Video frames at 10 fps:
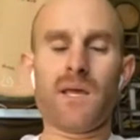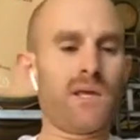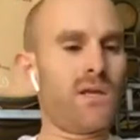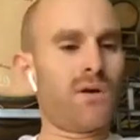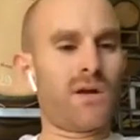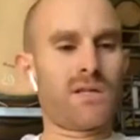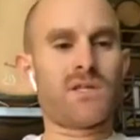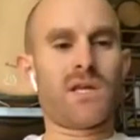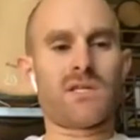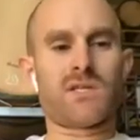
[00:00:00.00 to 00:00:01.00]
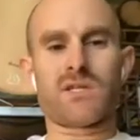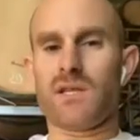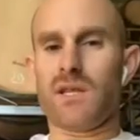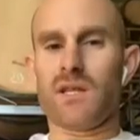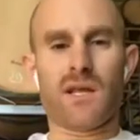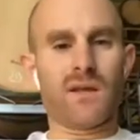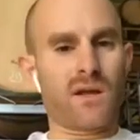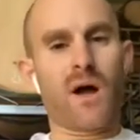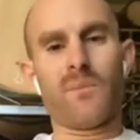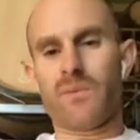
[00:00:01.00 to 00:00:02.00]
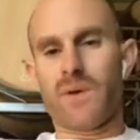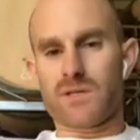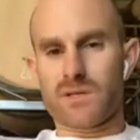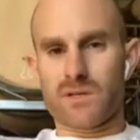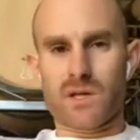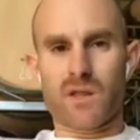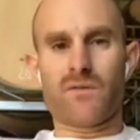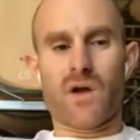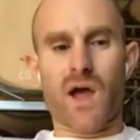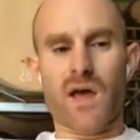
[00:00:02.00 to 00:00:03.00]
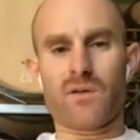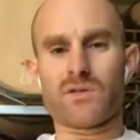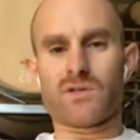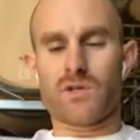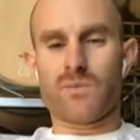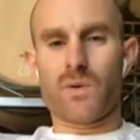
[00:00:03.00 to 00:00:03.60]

It complements those other varietals super